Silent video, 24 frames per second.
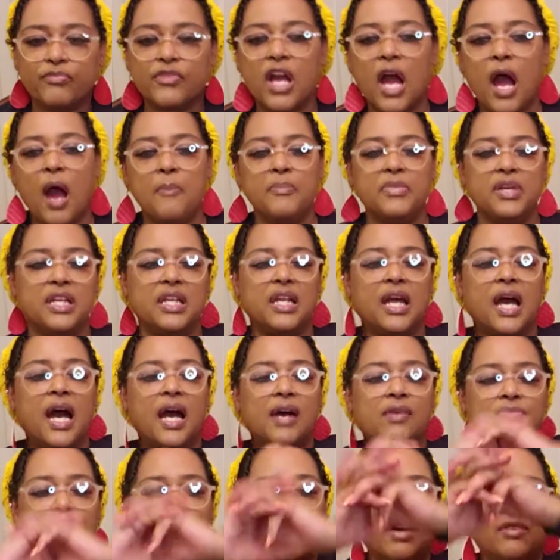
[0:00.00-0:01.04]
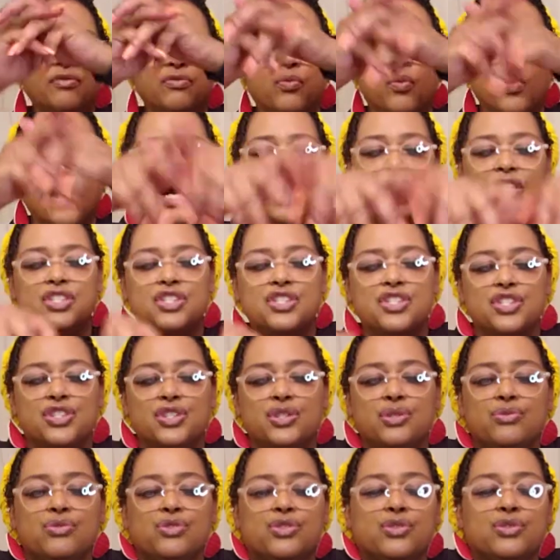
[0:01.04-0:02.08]
I mean, I've watched
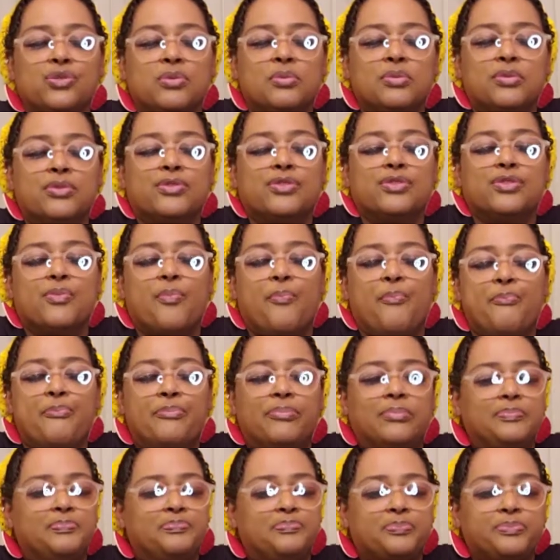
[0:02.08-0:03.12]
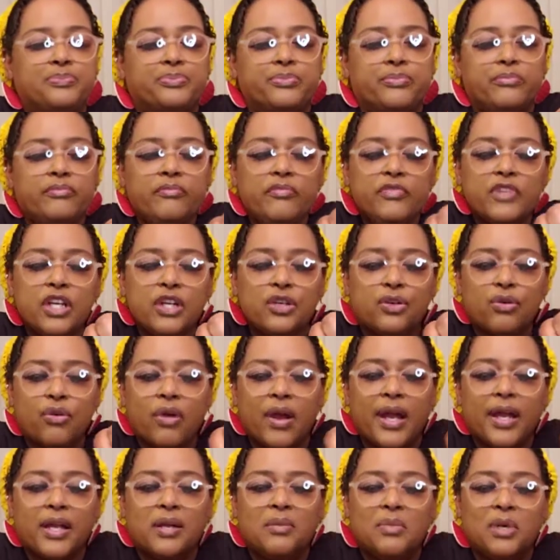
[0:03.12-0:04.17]
YouTubers
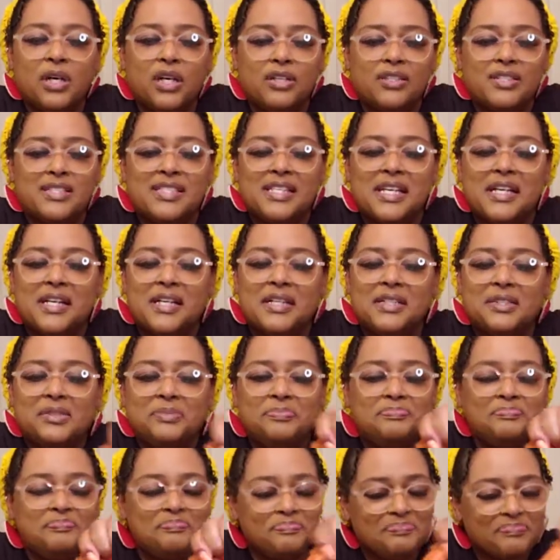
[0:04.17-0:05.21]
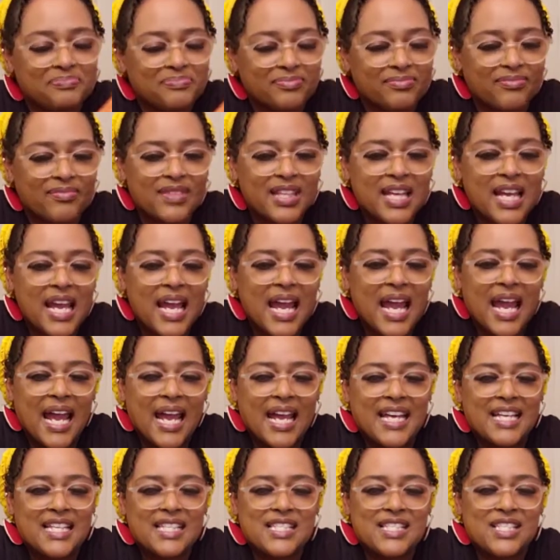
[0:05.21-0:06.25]
crack them all the time.
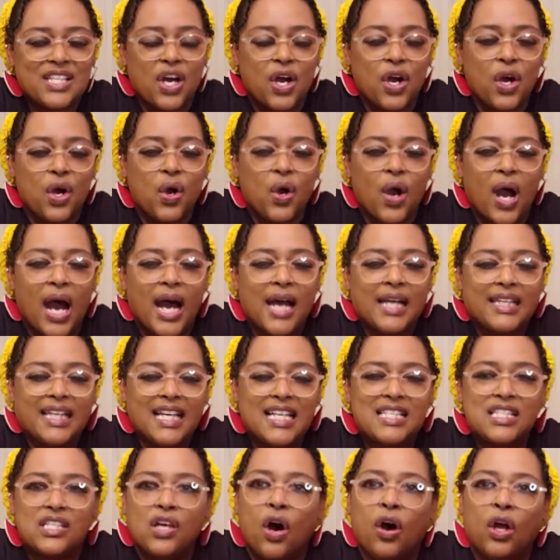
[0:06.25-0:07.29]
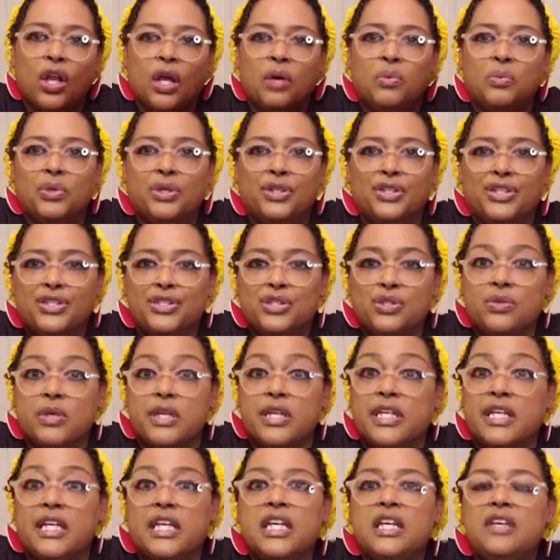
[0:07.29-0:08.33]
And so that's all I want to do.
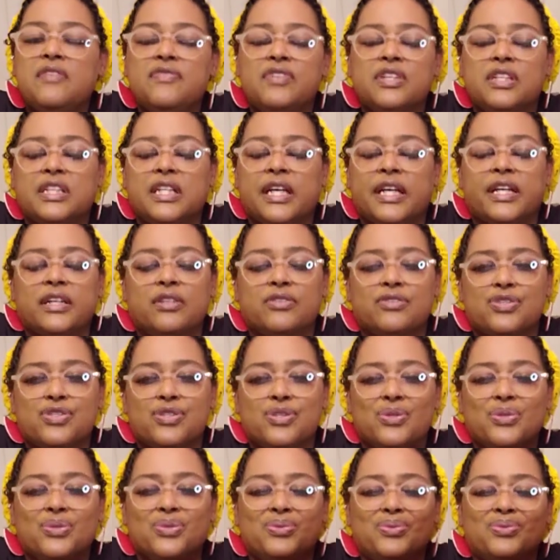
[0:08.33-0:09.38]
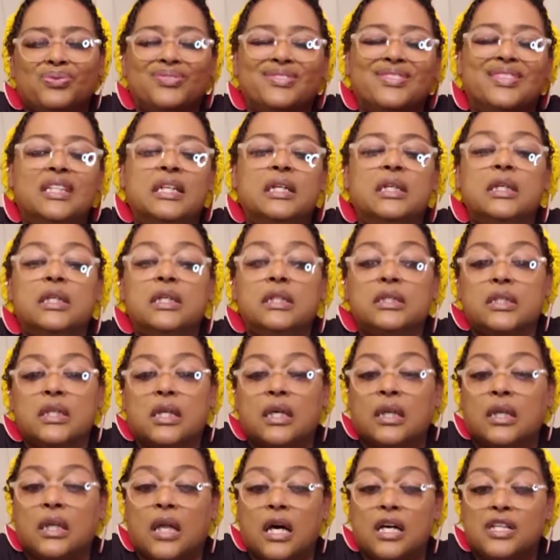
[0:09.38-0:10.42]
And even down to the
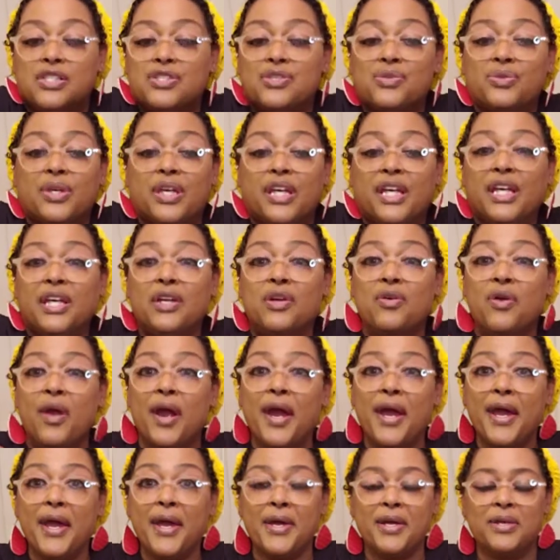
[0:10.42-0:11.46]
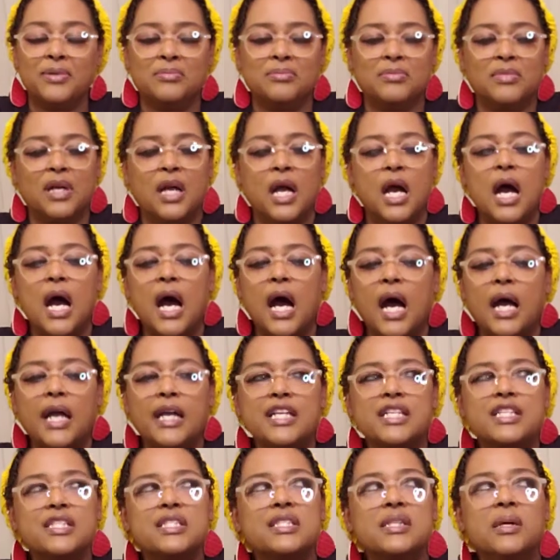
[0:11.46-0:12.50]
colossal king crab,
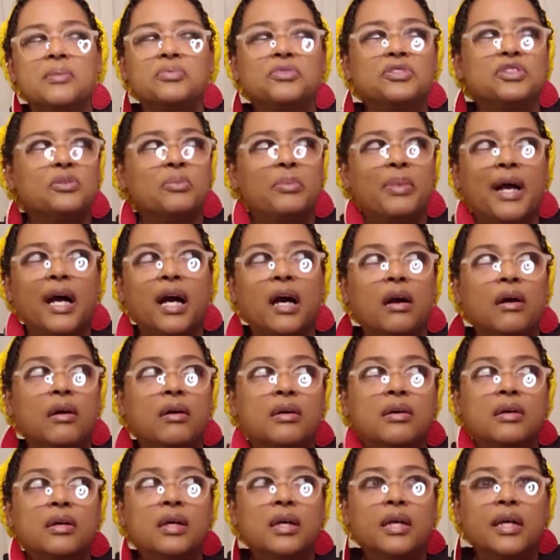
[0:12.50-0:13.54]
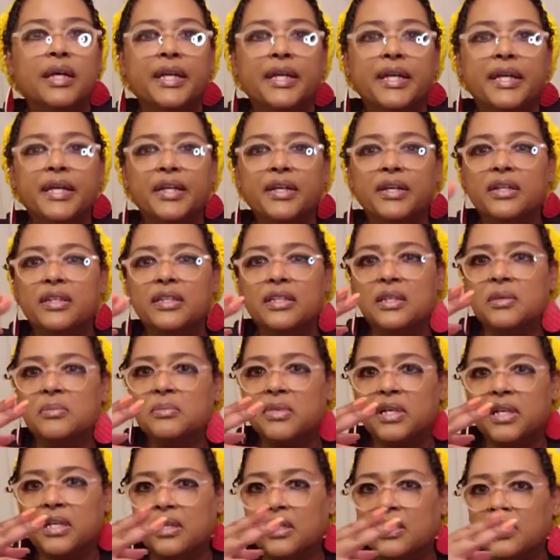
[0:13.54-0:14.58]
it's something about hearing them
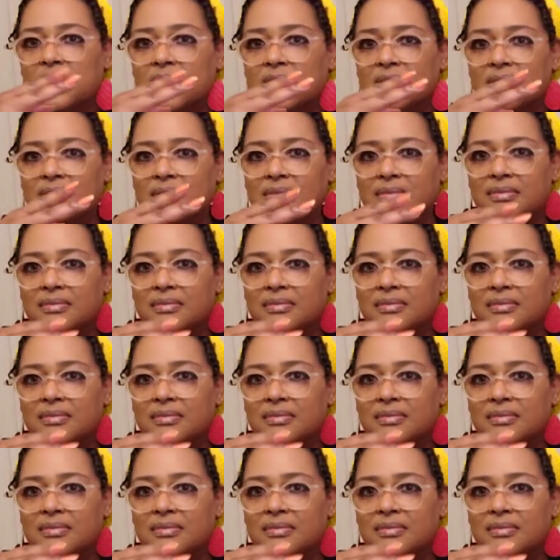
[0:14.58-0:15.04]
cut